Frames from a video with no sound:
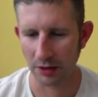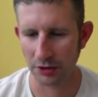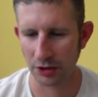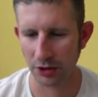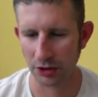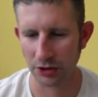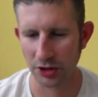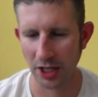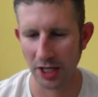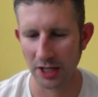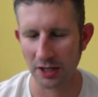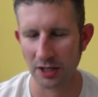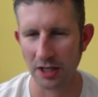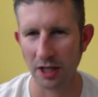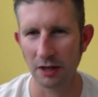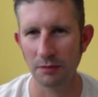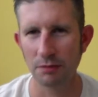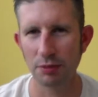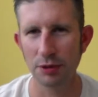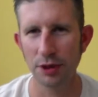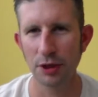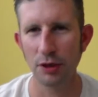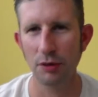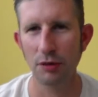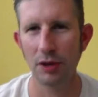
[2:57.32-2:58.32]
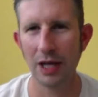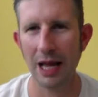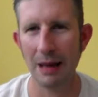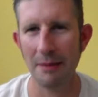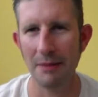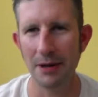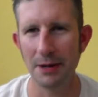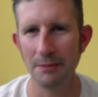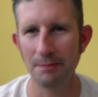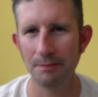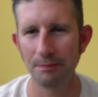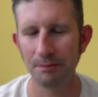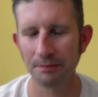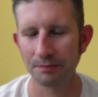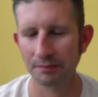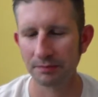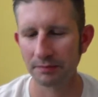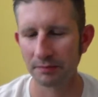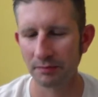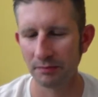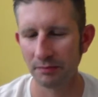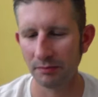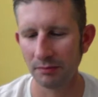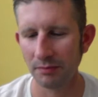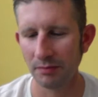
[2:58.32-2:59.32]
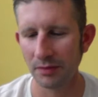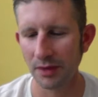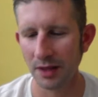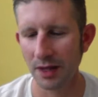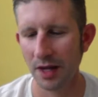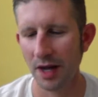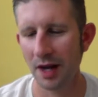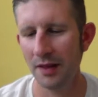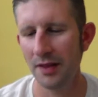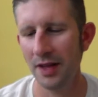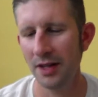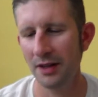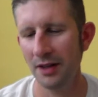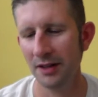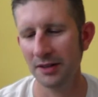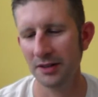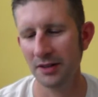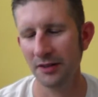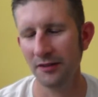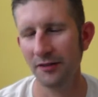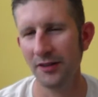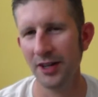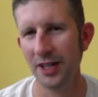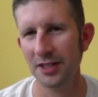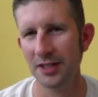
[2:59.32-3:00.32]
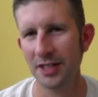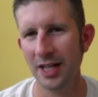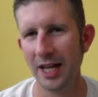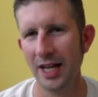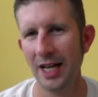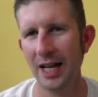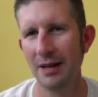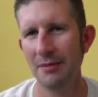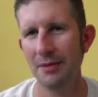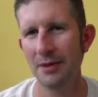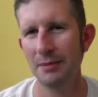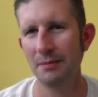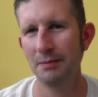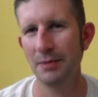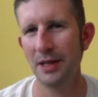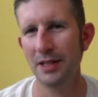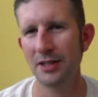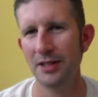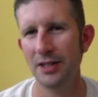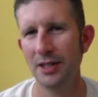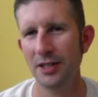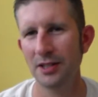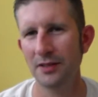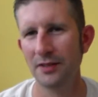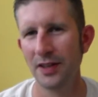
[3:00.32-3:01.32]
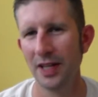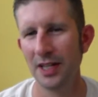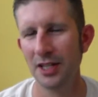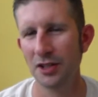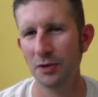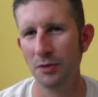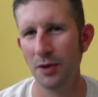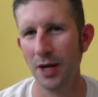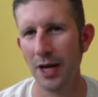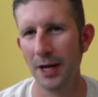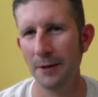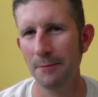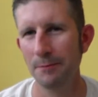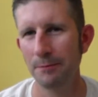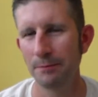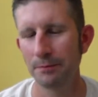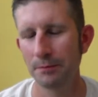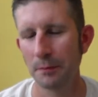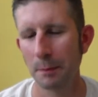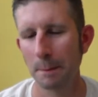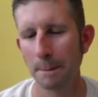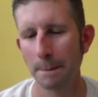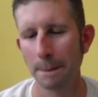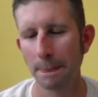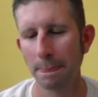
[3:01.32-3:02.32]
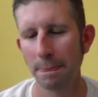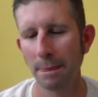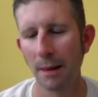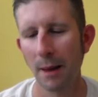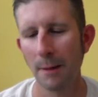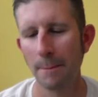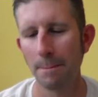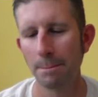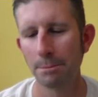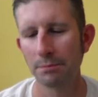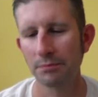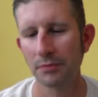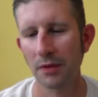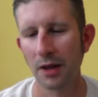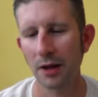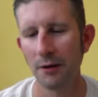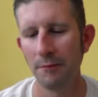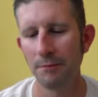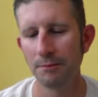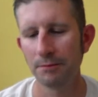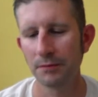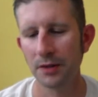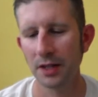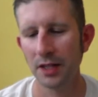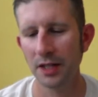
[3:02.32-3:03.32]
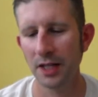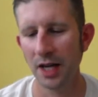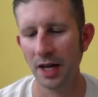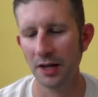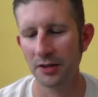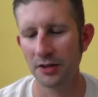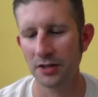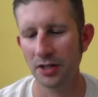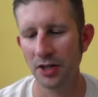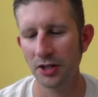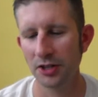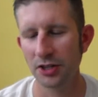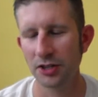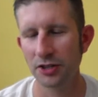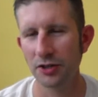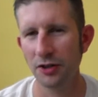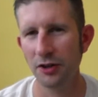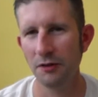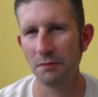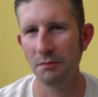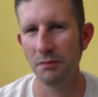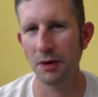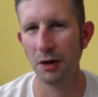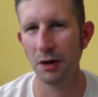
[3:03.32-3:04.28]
Just tastes like pure lemon, and then as that lemon bitterness fades away, you get this nice sort